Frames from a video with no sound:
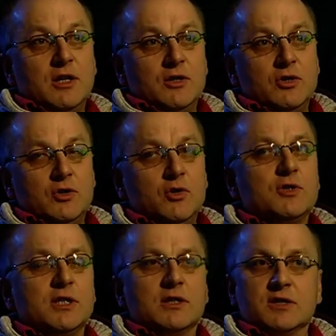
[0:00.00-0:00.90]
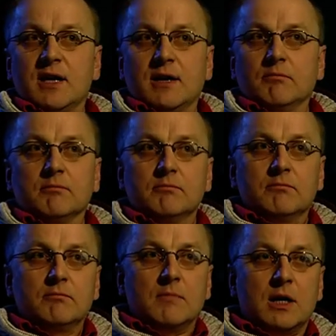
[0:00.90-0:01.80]
You're using the same
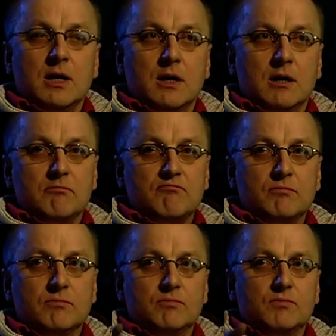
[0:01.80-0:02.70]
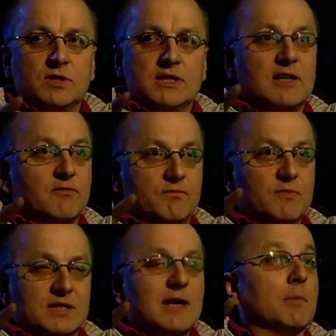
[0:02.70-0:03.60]
the
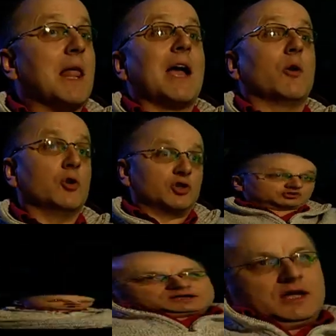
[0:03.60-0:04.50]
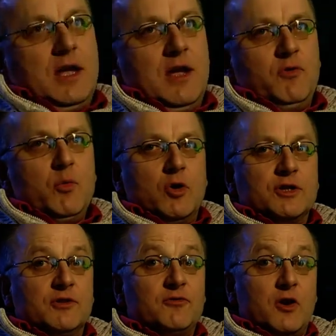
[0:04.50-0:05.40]
same language. If we
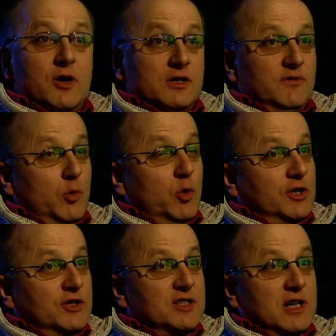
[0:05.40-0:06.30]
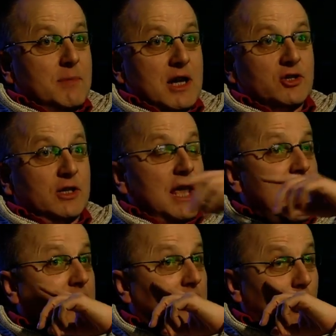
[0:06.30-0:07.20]
wanted Fungus, if you wanted to see him actually
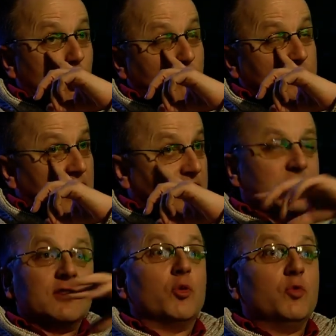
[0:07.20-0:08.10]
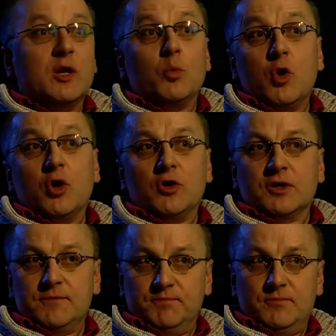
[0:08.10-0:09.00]
handling objects in the real
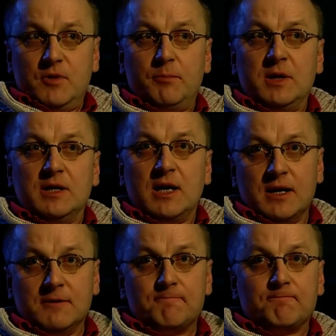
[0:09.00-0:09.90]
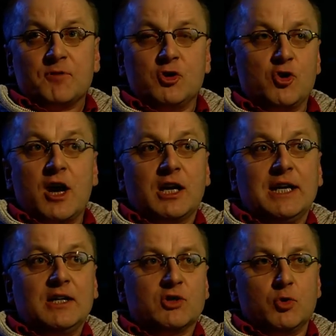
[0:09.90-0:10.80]
world, up in the dry
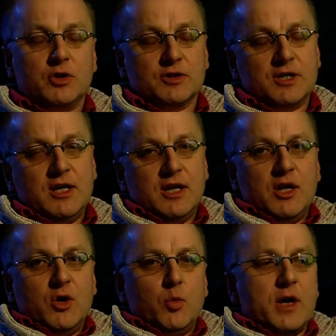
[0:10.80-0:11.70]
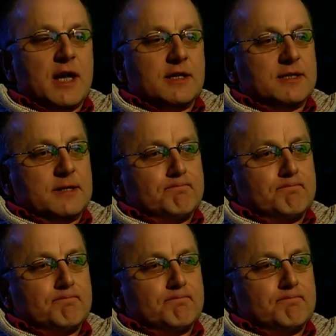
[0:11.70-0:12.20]
cleaners world, we had